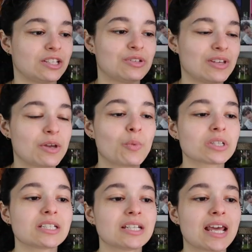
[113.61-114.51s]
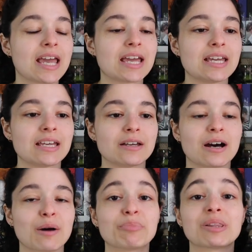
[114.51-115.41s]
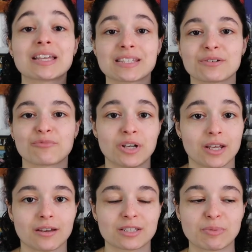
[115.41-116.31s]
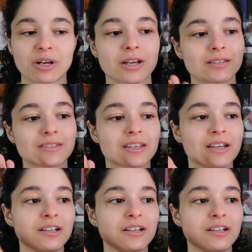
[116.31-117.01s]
it wasn't a pleasant reading experience